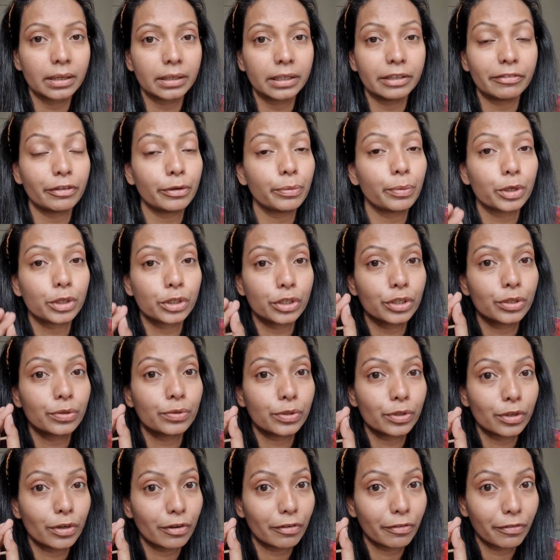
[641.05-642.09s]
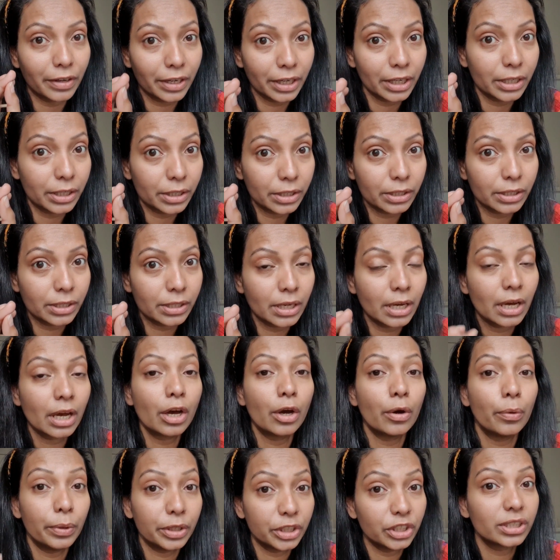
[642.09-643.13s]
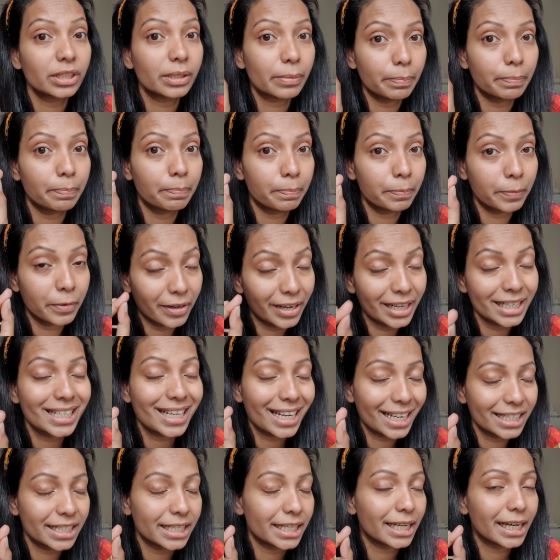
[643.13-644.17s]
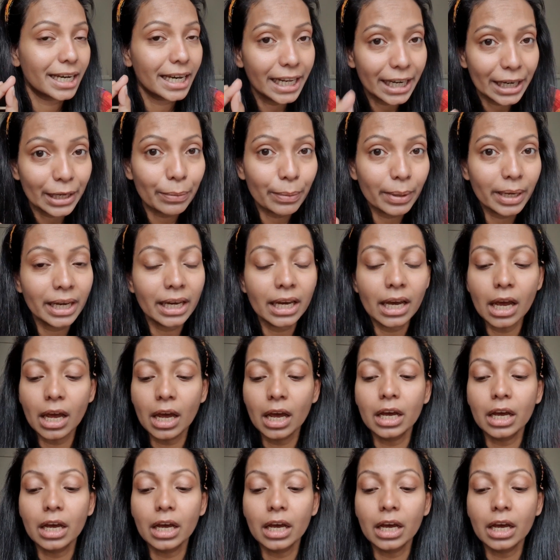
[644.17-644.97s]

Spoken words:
if you want to use your fingers, which is a great idea anyway,